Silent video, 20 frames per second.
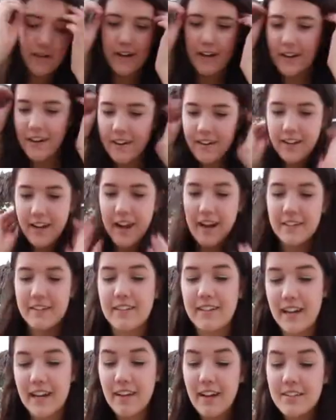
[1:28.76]
But yeah,
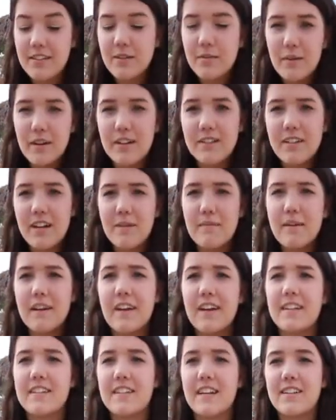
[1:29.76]
get lots of work done
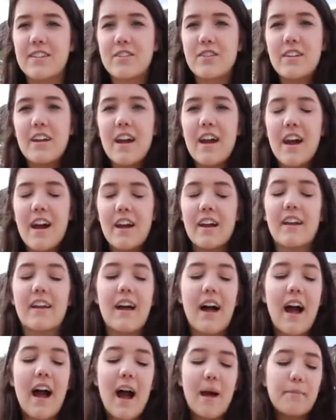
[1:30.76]
because yesterday I
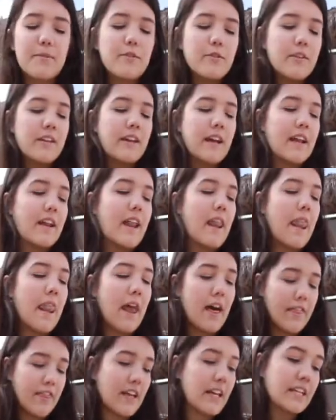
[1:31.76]
could absolutely get
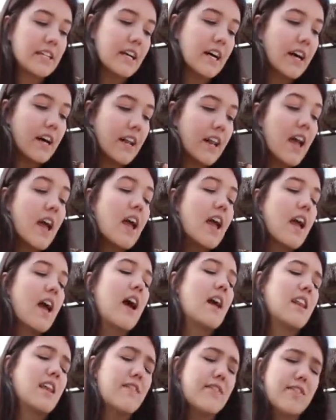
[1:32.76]
nothing done.
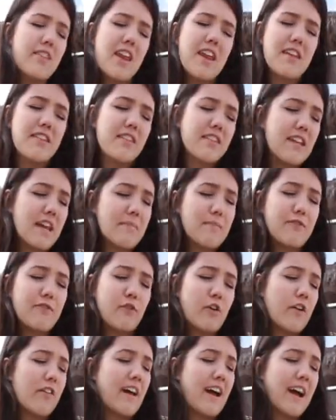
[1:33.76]
And even the day
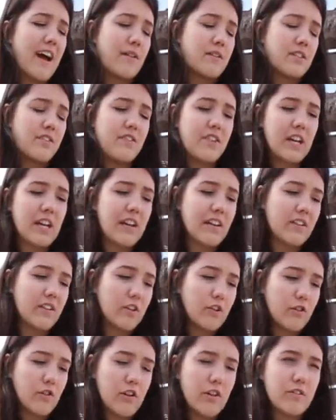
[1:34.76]
before that, I was feeling a
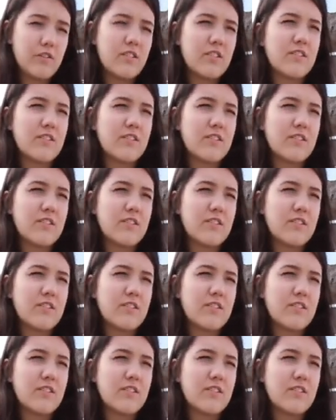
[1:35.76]
little gross.